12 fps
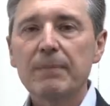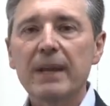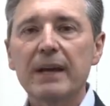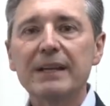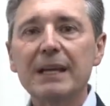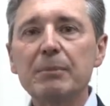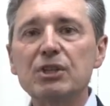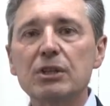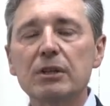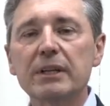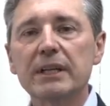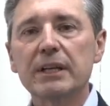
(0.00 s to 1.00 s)
and the image you're
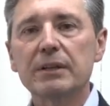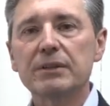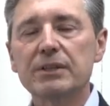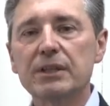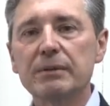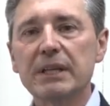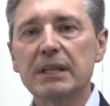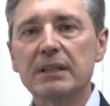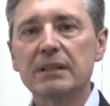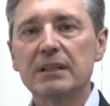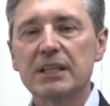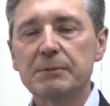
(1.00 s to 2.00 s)
looking at on the
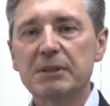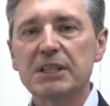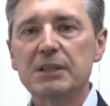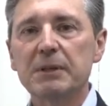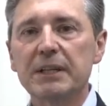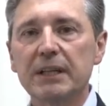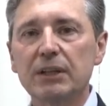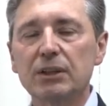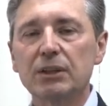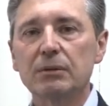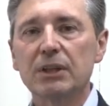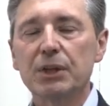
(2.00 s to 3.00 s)
screen has been split
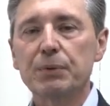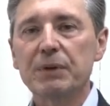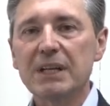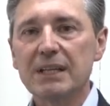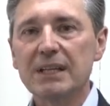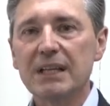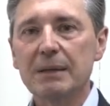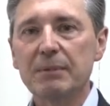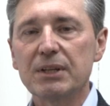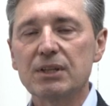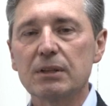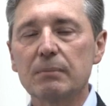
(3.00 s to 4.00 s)
into a 3D
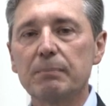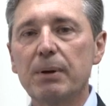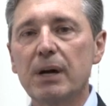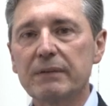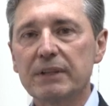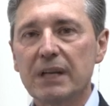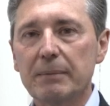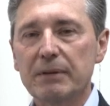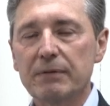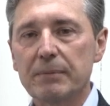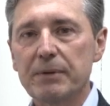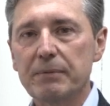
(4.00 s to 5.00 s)
image, part of it coming
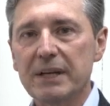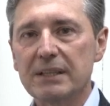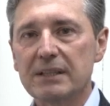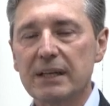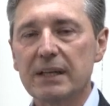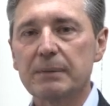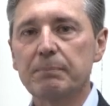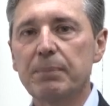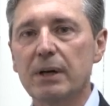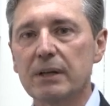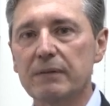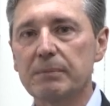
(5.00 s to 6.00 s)
from the red side,
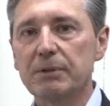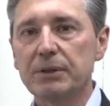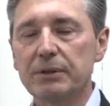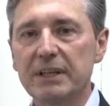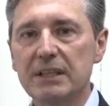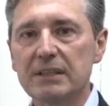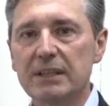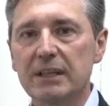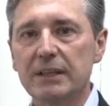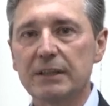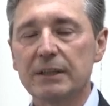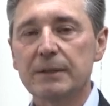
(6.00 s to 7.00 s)
part of the blue-green
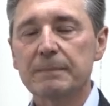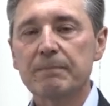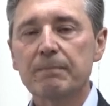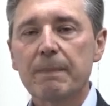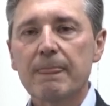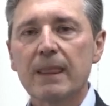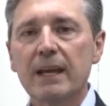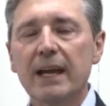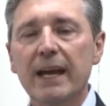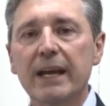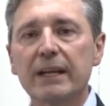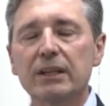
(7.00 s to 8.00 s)
side.
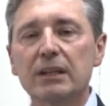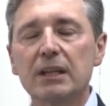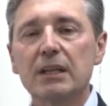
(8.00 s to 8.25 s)
And